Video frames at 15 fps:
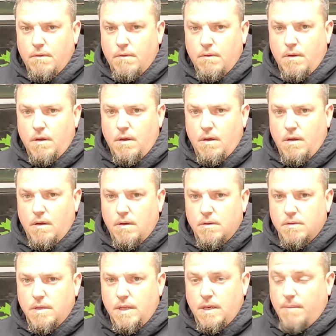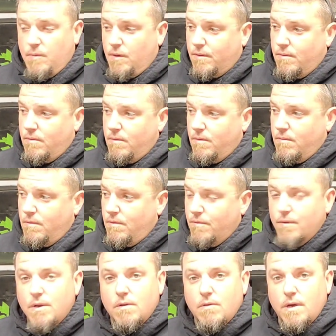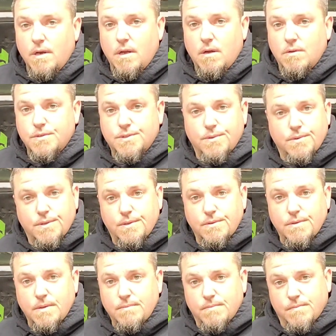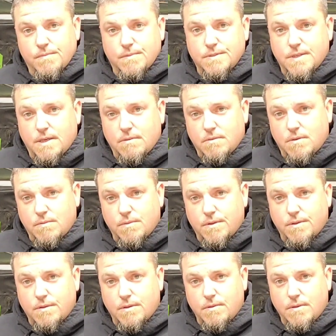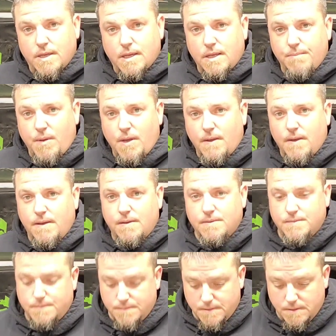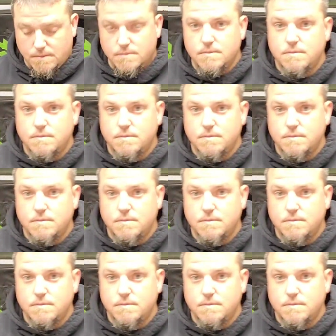and I'm gonna throw in a little video right now showing you I'm side of the road with a little hanky panky. So.